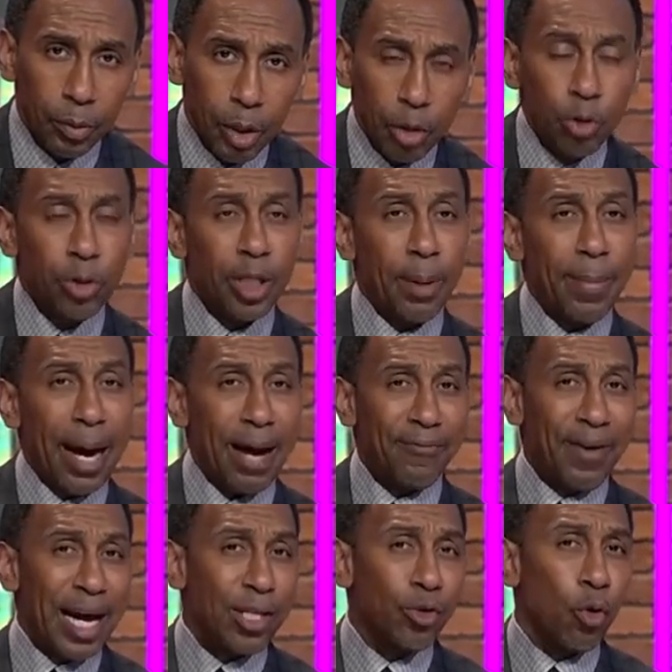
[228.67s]
You said my
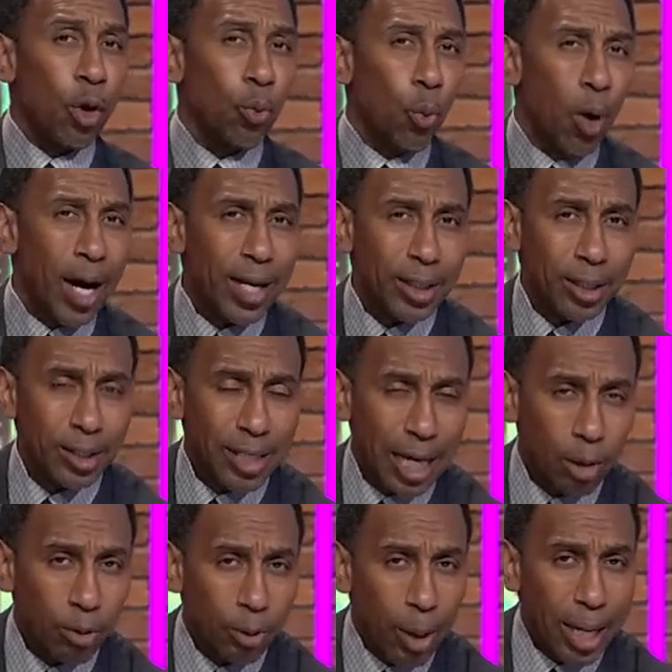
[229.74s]
advice on what? Because I
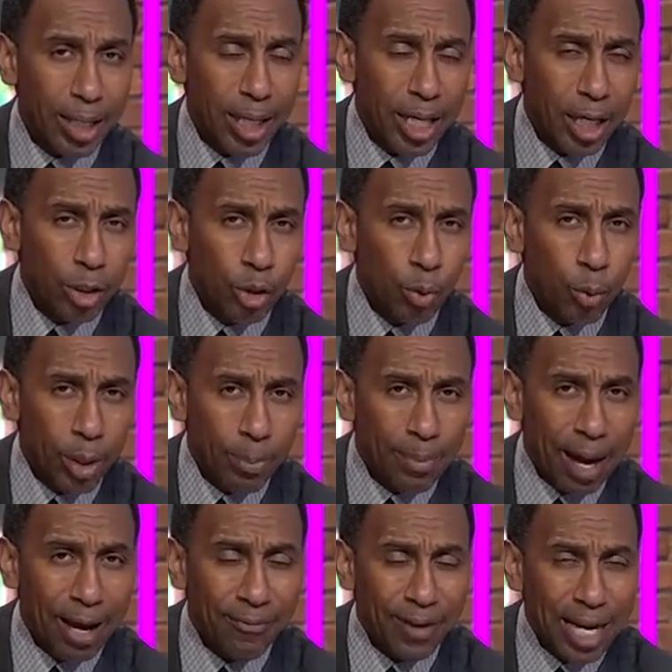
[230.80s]
don't quite hear you. What?
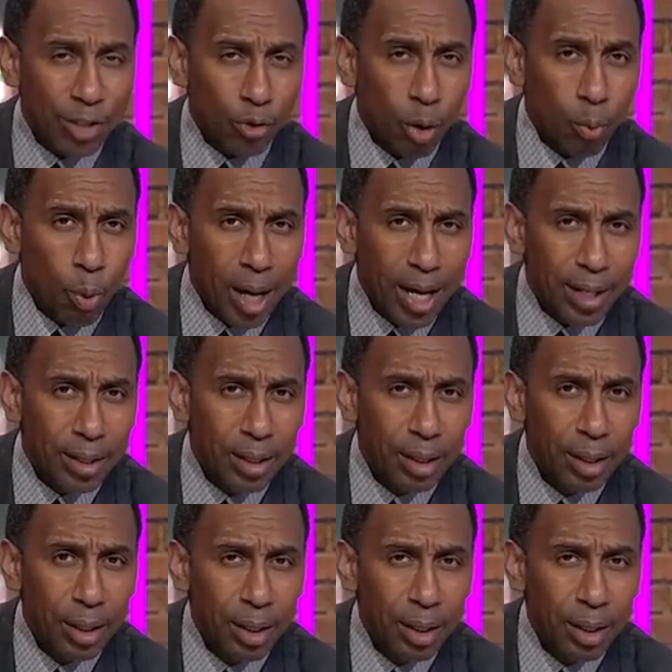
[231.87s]
My advice on what?